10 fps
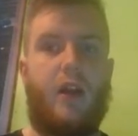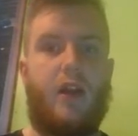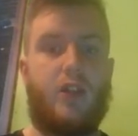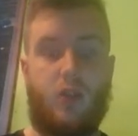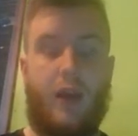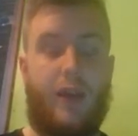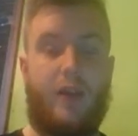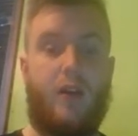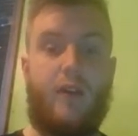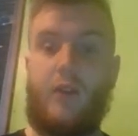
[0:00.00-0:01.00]
So I
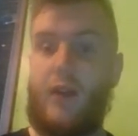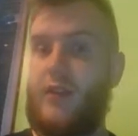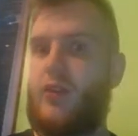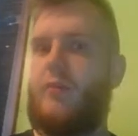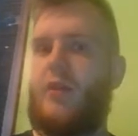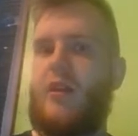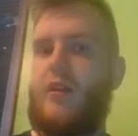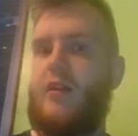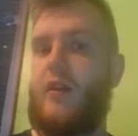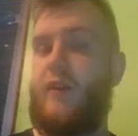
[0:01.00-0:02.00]
think Gardevoir is going to be
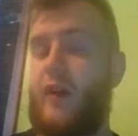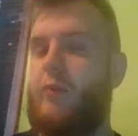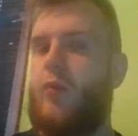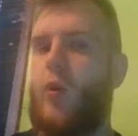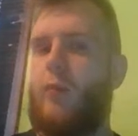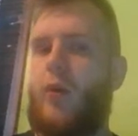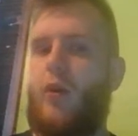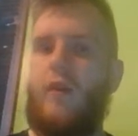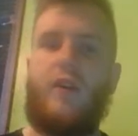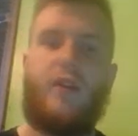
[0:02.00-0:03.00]
a very important
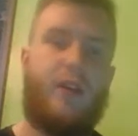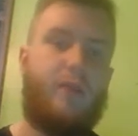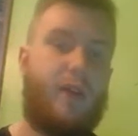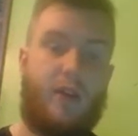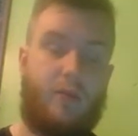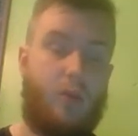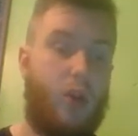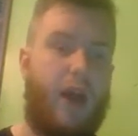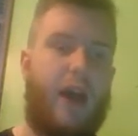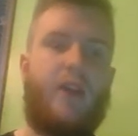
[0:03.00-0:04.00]
part of our team. I think it's
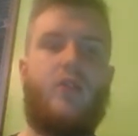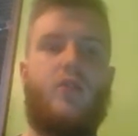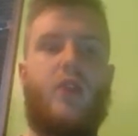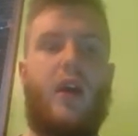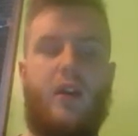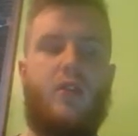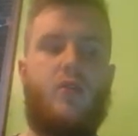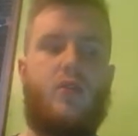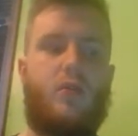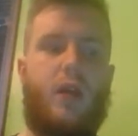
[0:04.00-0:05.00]
one that I can
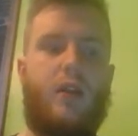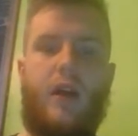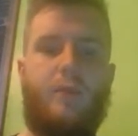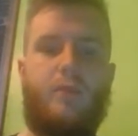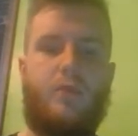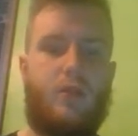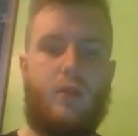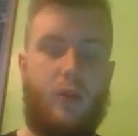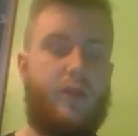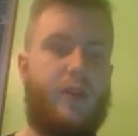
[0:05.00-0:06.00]
use it well. I'm
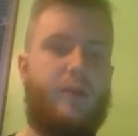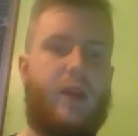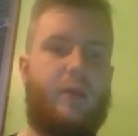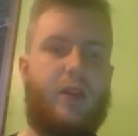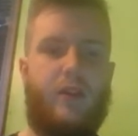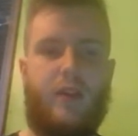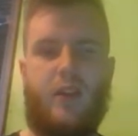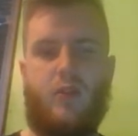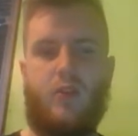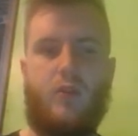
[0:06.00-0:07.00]
confident in my ability that
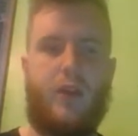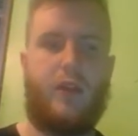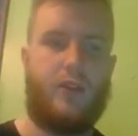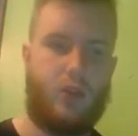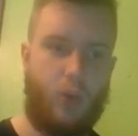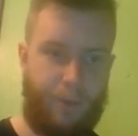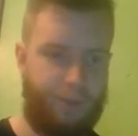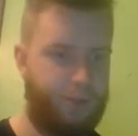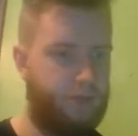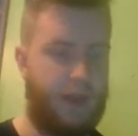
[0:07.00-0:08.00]
I'll use it well, so
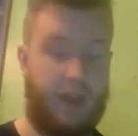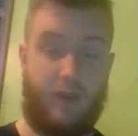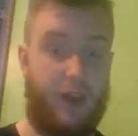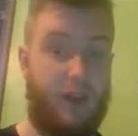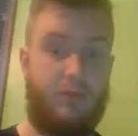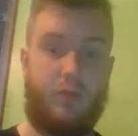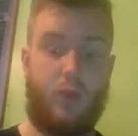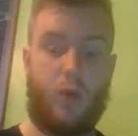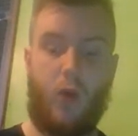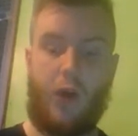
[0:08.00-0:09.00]
that's fine.
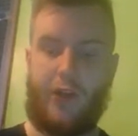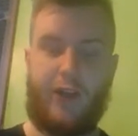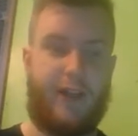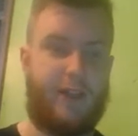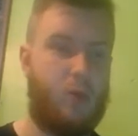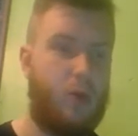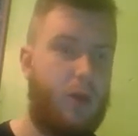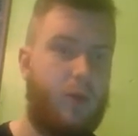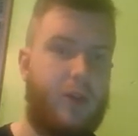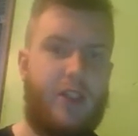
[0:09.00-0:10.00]
We'll go on to our next
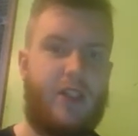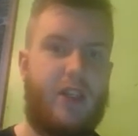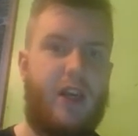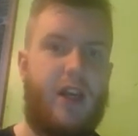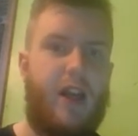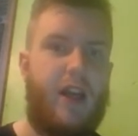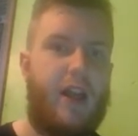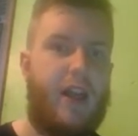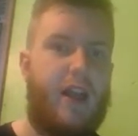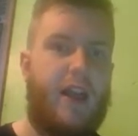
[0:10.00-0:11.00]
Pokemon, which is
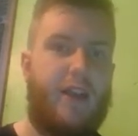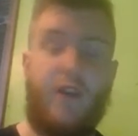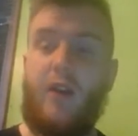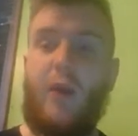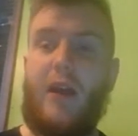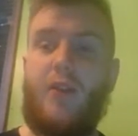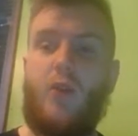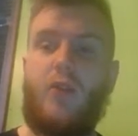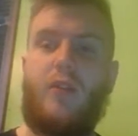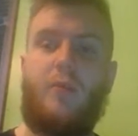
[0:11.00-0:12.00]
very well
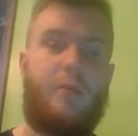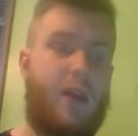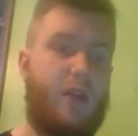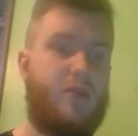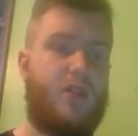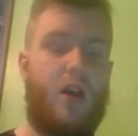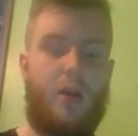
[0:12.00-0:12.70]
known to be paired with Skarm